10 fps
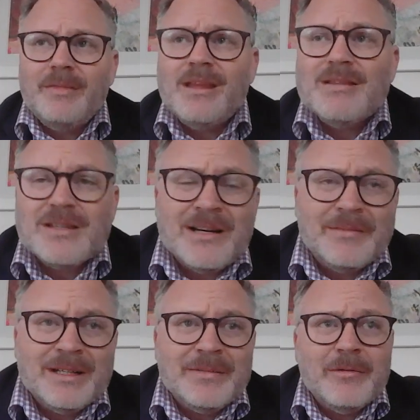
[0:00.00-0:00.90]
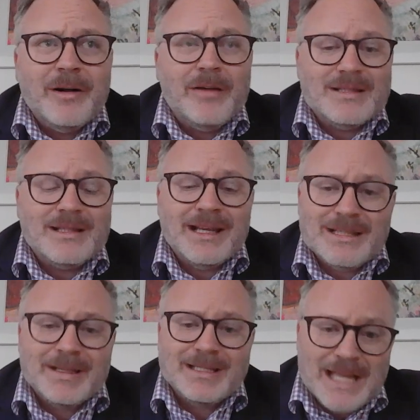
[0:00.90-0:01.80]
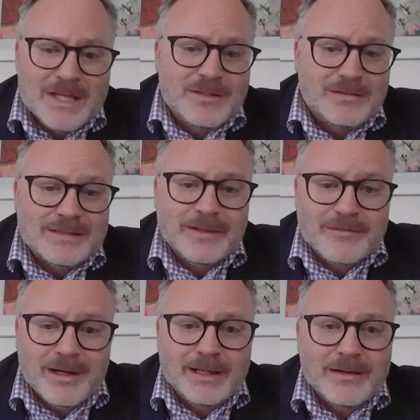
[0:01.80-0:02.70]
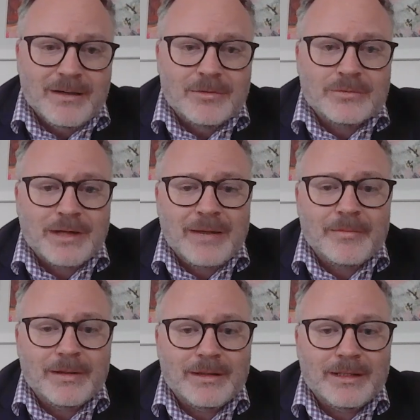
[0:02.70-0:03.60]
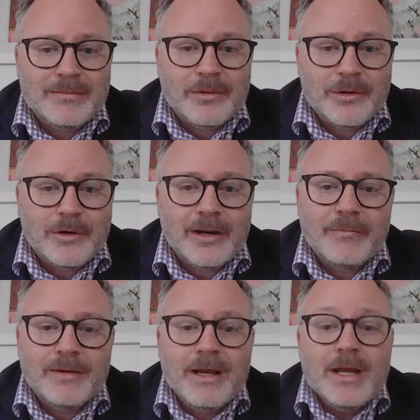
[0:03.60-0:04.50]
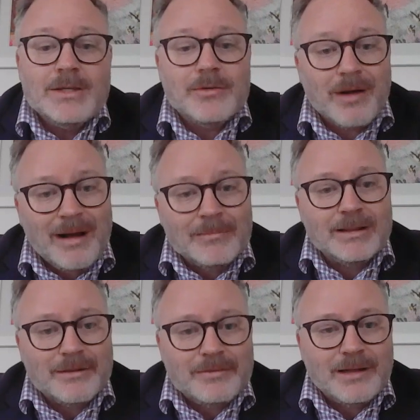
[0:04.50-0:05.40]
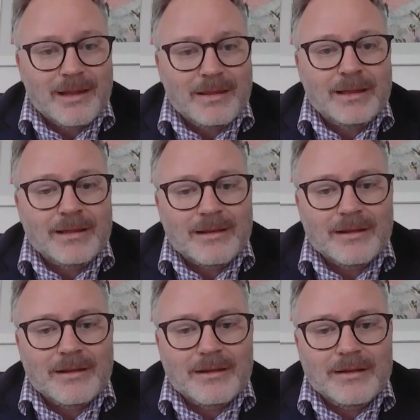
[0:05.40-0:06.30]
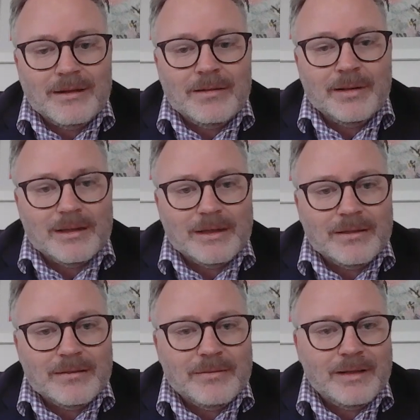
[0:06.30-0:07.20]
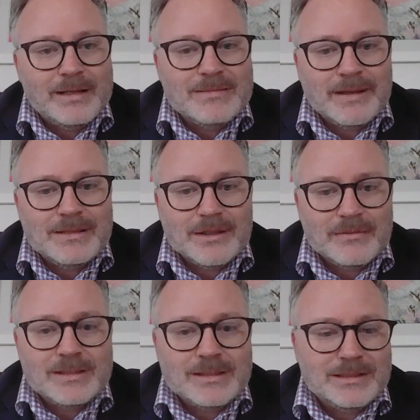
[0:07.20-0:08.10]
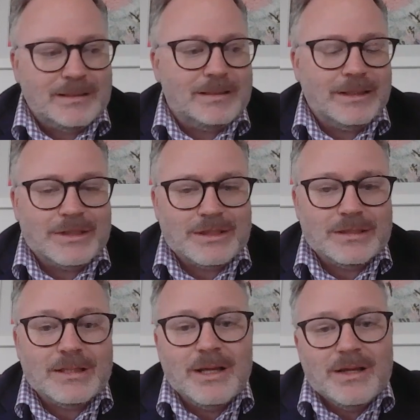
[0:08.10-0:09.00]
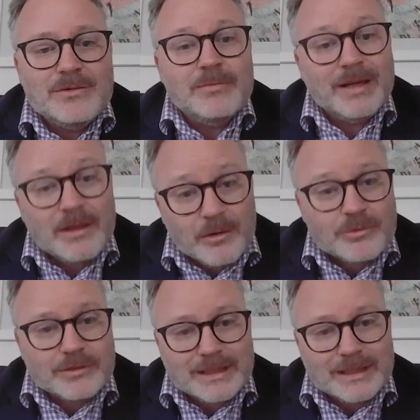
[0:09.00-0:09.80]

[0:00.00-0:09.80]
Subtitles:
So something to be aware of is that Headspace National has been running a cultural capability program to uplift, I think, the ability of Headspace services and clinicians to be culturally